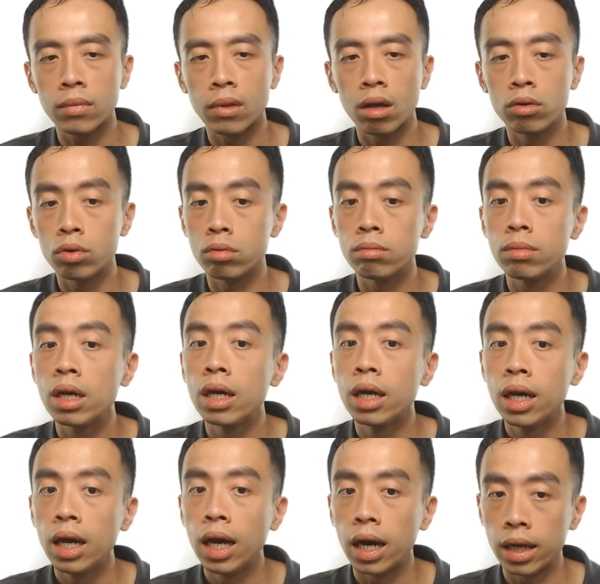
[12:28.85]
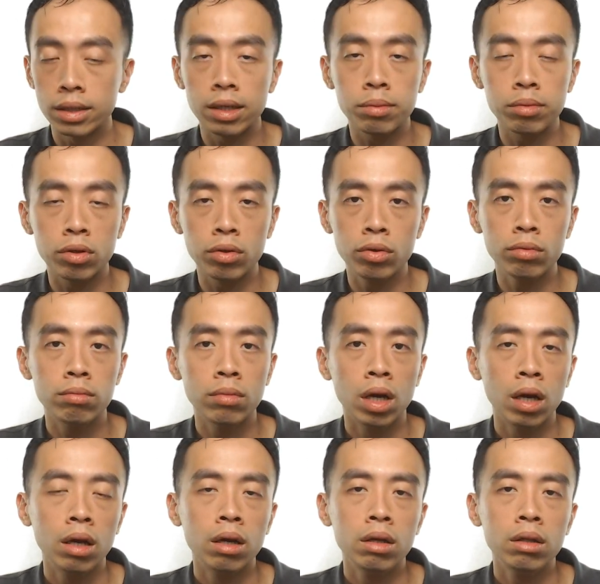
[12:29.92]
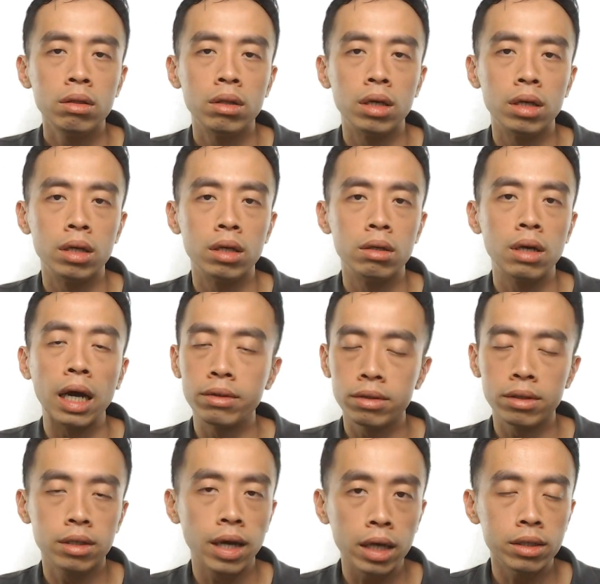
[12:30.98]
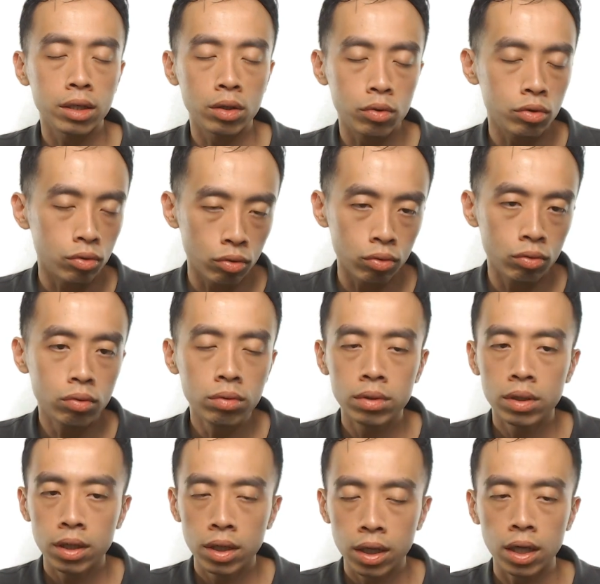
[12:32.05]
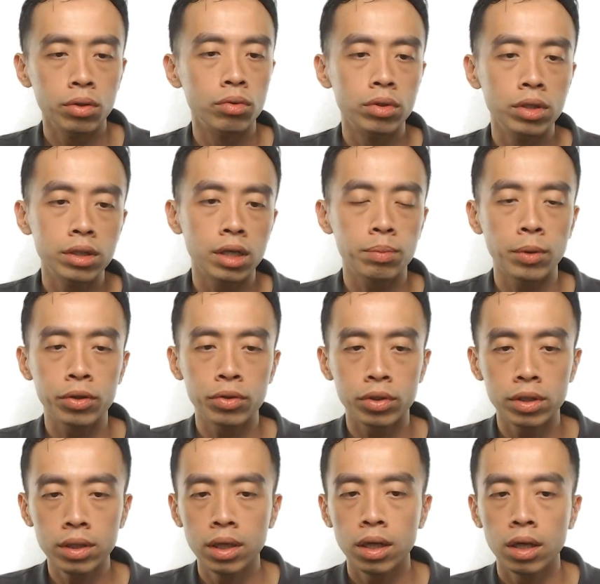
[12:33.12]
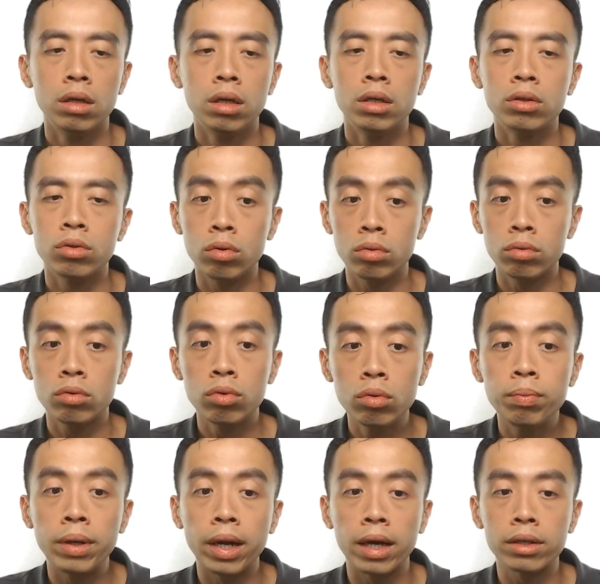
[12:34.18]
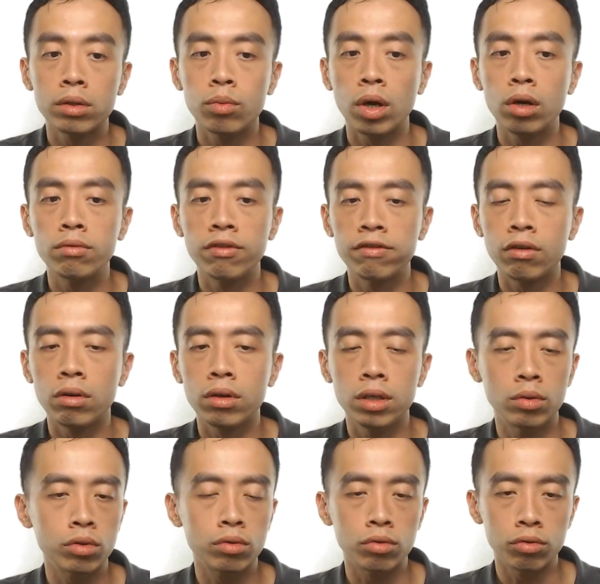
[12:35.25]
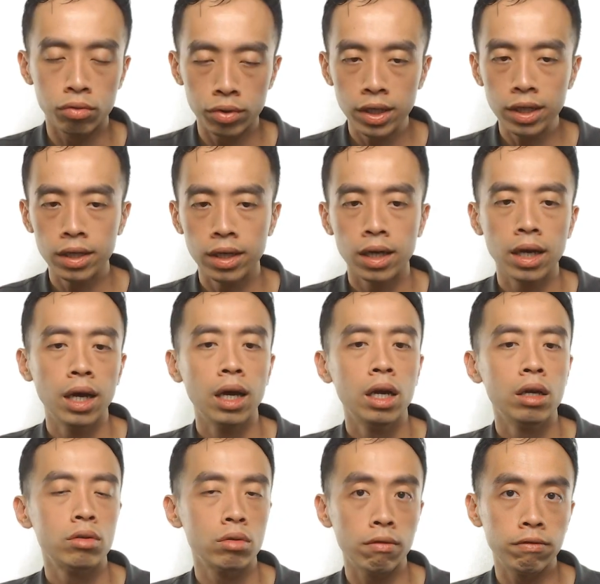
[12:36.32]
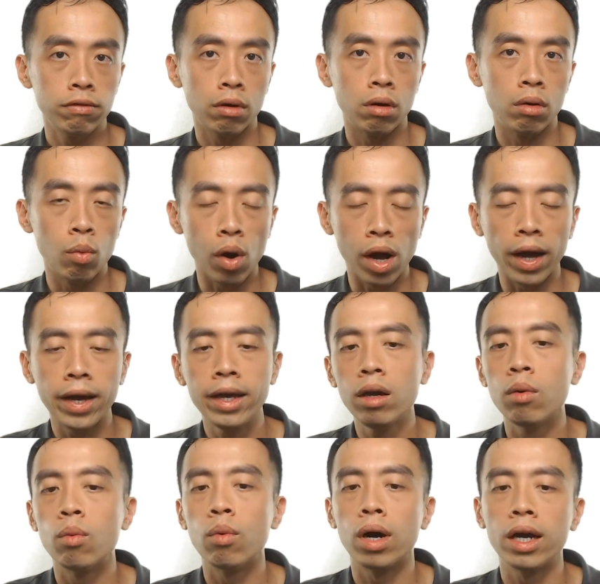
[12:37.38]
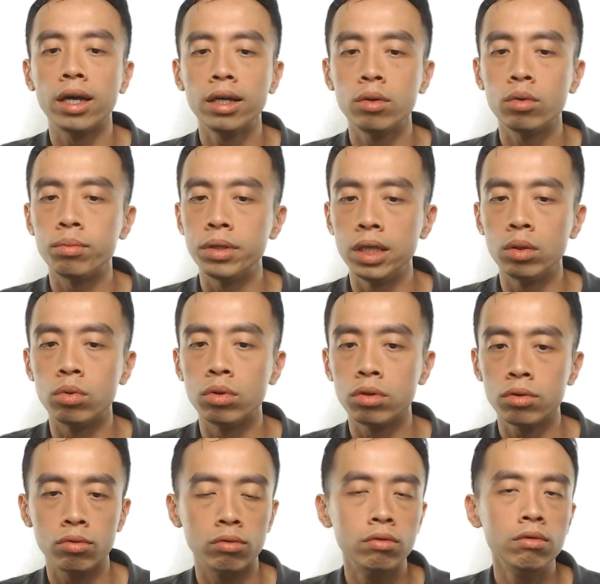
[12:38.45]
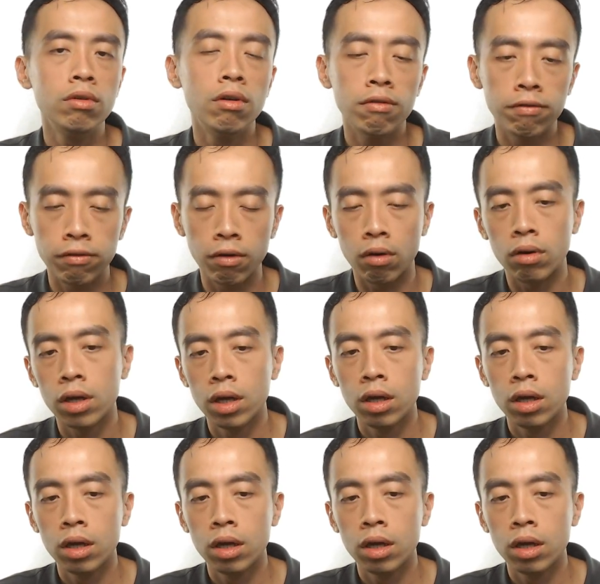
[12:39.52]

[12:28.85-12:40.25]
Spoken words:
So I can substitute the answer x equals to 2 into this expression. So 2 plus y over 4 equals to 3. So for y will be equals to 4.